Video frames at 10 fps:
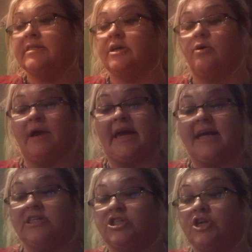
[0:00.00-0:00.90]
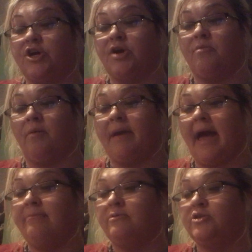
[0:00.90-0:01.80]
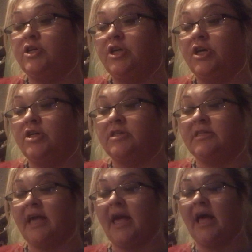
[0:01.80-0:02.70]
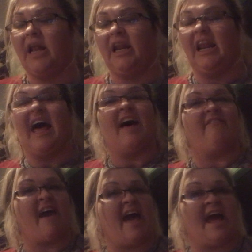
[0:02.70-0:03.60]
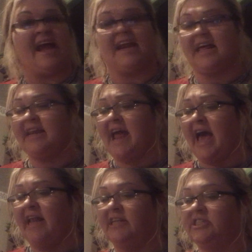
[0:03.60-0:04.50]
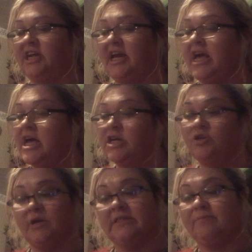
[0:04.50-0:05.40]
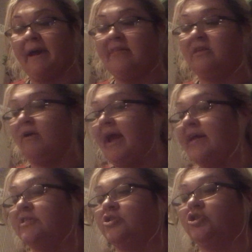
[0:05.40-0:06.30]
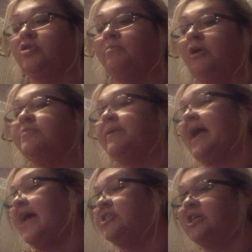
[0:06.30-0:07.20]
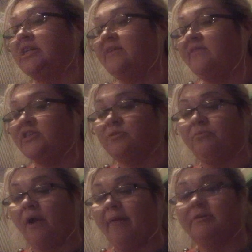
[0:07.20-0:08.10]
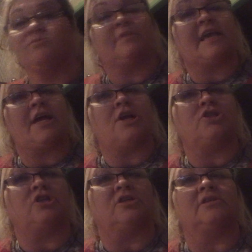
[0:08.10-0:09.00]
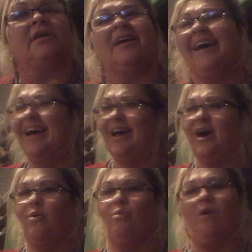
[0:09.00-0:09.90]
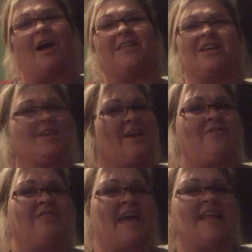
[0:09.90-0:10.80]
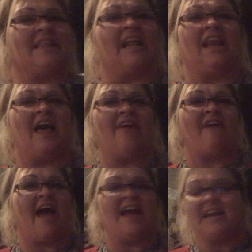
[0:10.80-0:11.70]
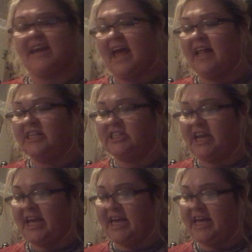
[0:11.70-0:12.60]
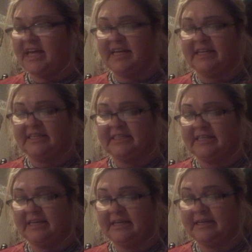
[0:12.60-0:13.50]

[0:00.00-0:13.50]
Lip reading: So each student will be able to use the love-hate analogy to explain their answers to multiplication and division problems with integers. What do you think the love-hate analogy is?